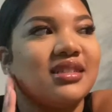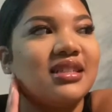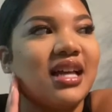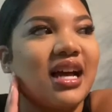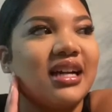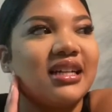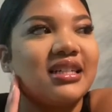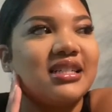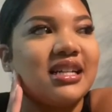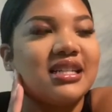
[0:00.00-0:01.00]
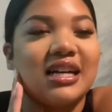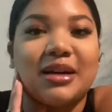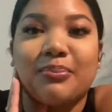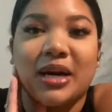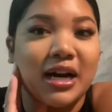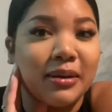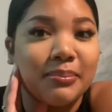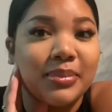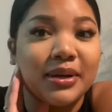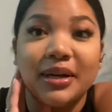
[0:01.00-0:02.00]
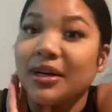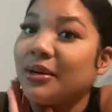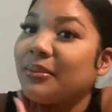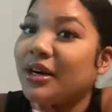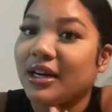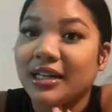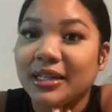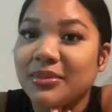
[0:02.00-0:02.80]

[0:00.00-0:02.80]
like daytime pop party